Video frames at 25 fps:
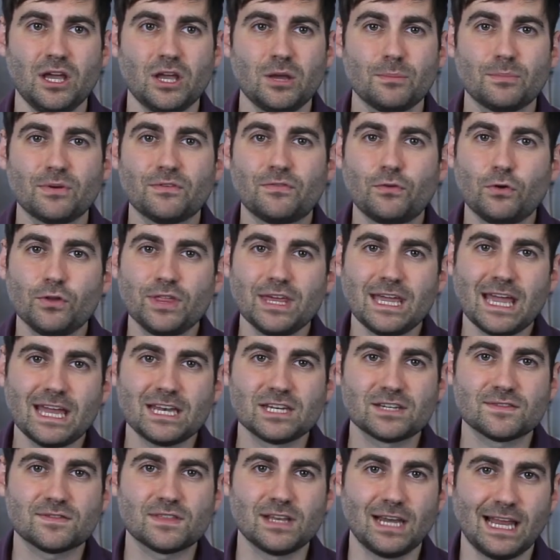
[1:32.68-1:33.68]
Before the
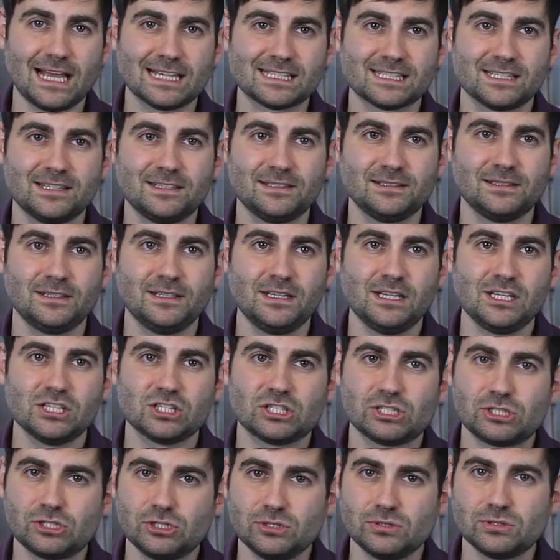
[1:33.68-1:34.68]
end of the lesson,
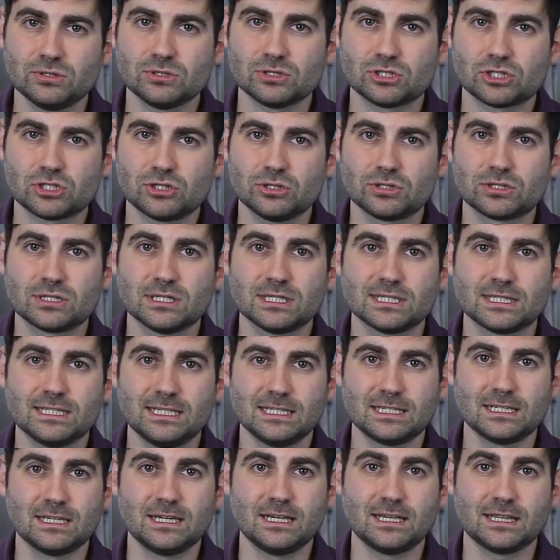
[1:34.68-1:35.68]
students should
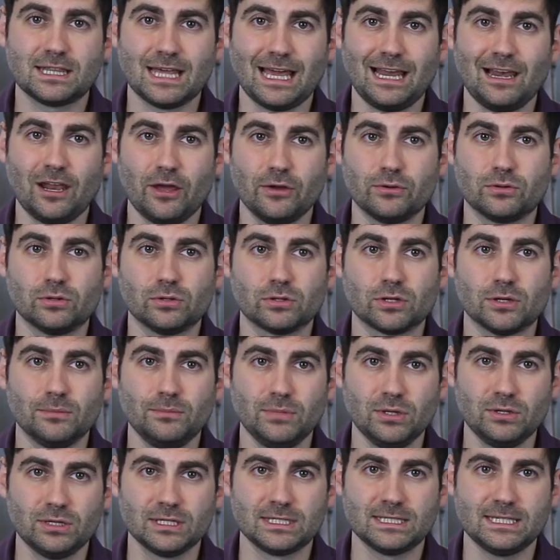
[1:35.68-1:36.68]
consider their local
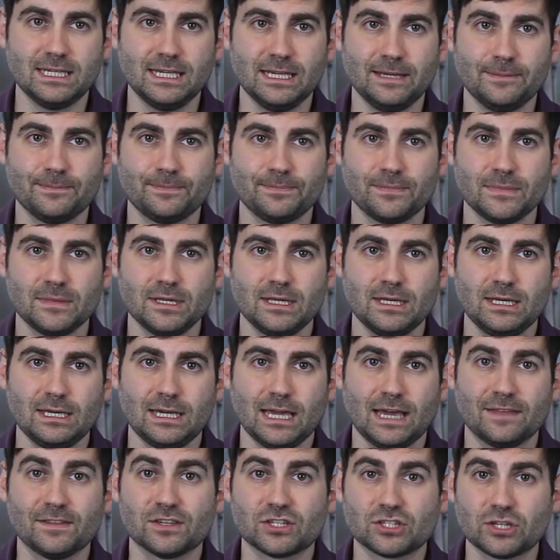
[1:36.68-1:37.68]
community
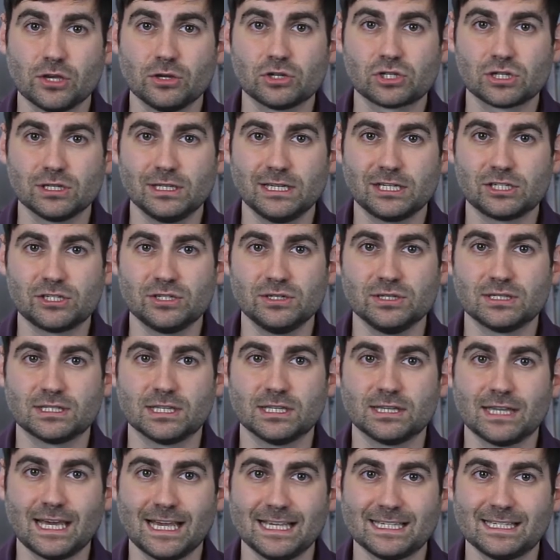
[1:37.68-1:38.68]
and the social issues
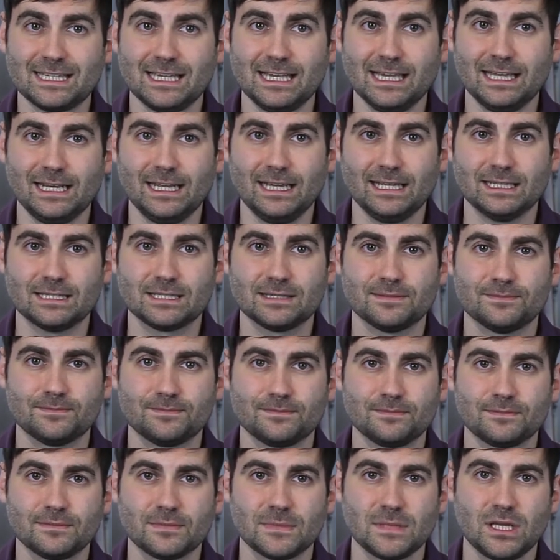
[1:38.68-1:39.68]
that they see in it.
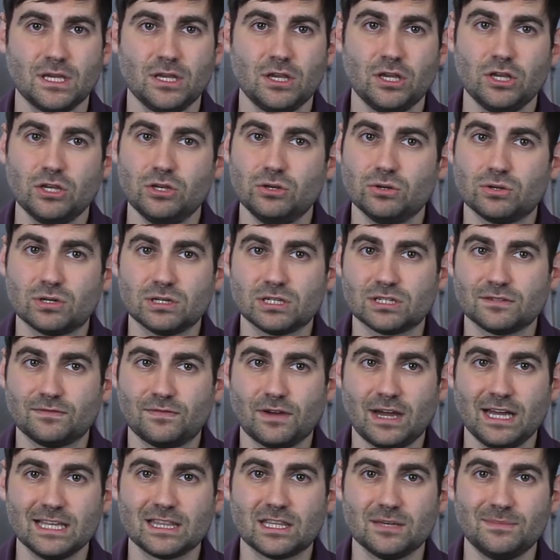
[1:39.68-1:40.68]
You can
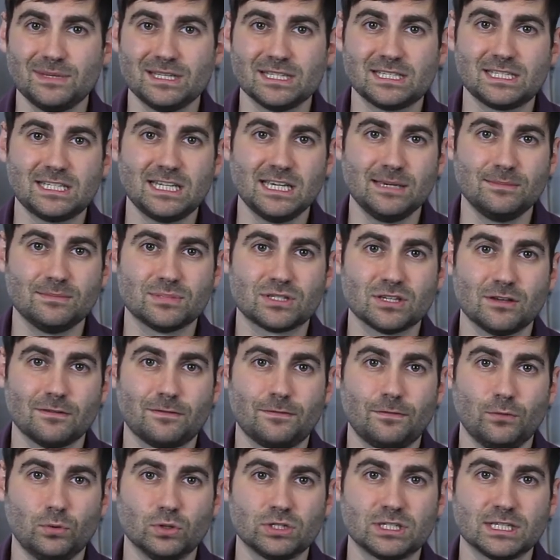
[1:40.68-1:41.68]
divide them into teams of
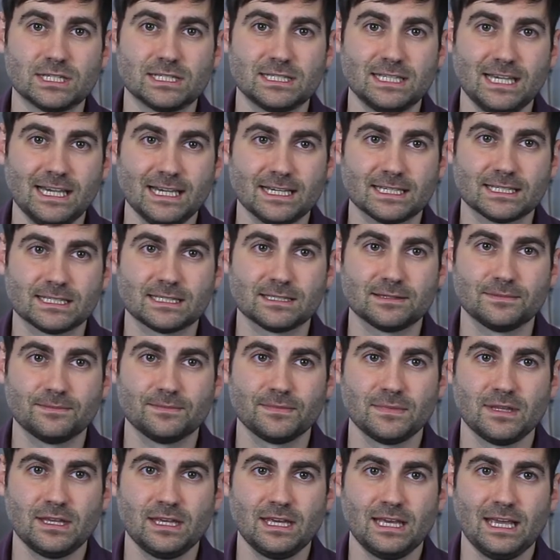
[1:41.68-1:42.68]
4 to 6,
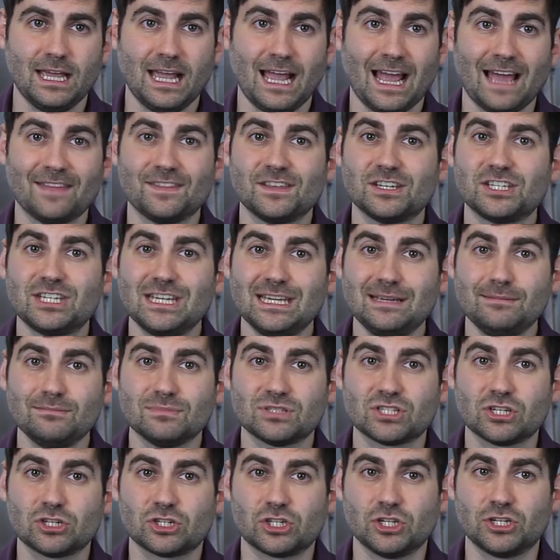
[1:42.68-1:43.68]
and the
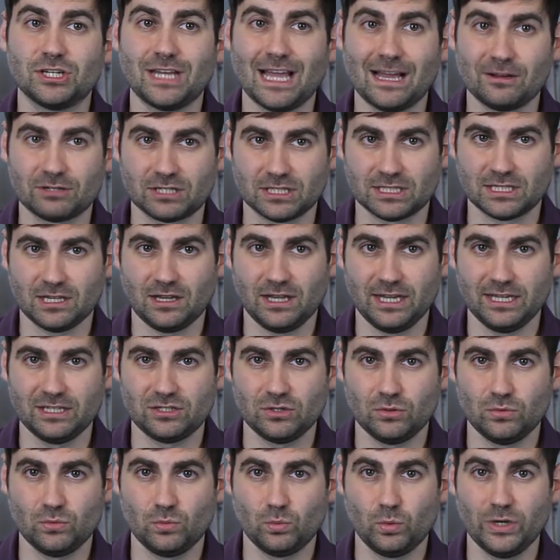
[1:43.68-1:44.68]
teams should now decide
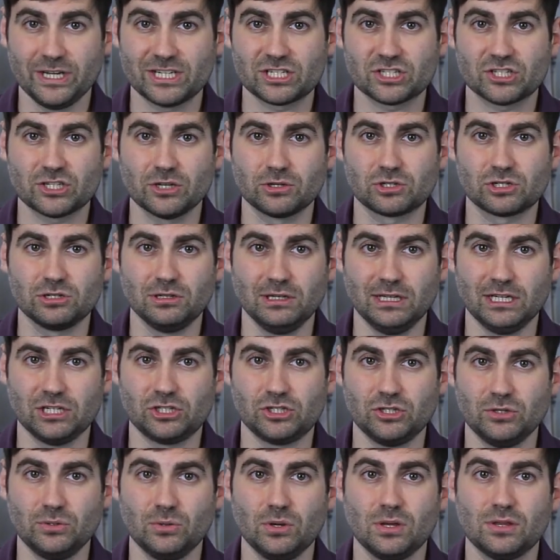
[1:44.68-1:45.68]
which social
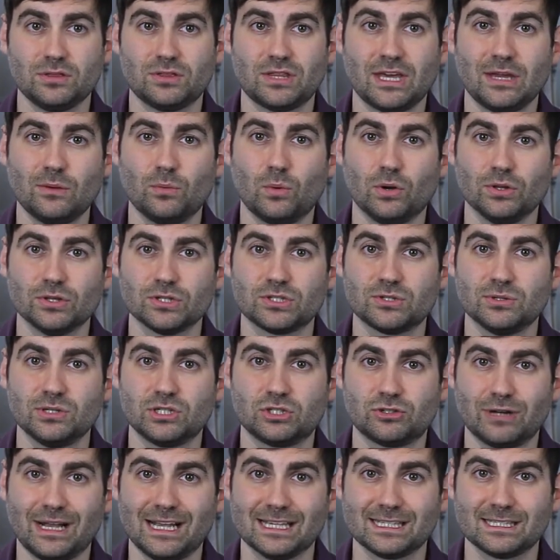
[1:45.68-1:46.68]
issue they want to
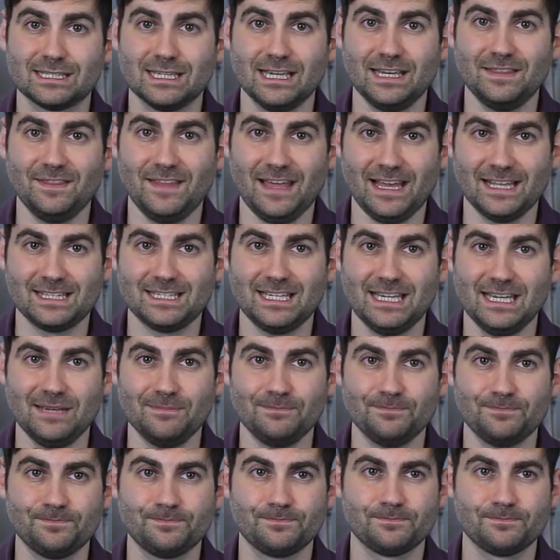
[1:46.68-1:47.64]
address in their team.